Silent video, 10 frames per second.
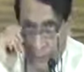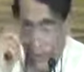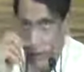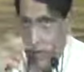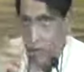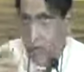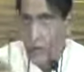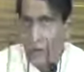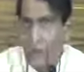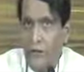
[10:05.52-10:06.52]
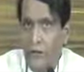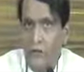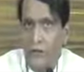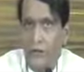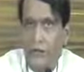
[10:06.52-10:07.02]
that
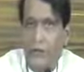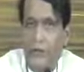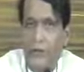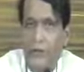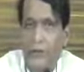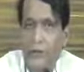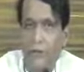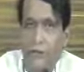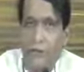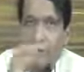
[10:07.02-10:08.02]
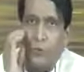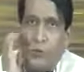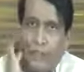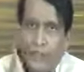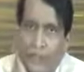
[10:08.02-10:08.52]
all these people who are his
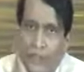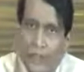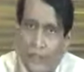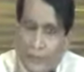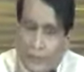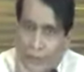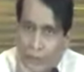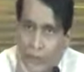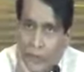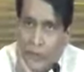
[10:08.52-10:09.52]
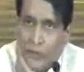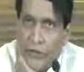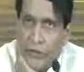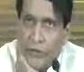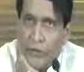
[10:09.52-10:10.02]
colleagues will
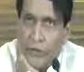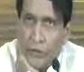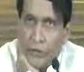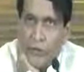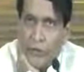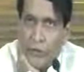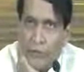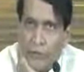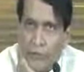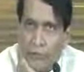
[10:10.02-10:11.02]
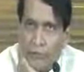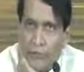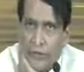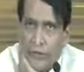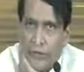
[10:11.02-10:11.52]
follow it to the
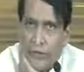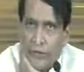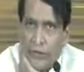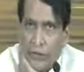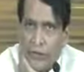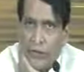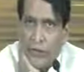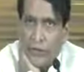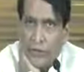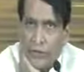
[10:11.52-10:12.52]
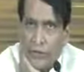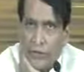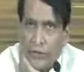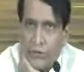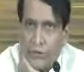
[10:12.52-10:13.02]
logical conclusion.
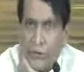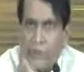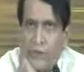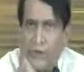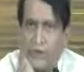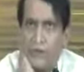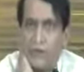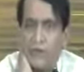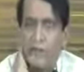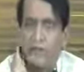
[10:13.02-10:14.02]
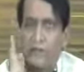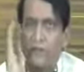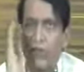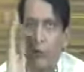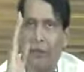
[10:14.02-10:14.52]
I think general
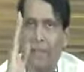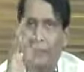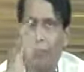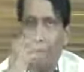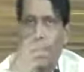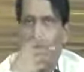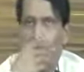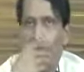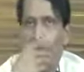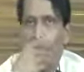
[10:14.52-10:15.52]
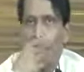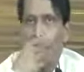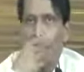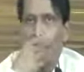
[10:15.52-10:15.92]
manager must also take responsibility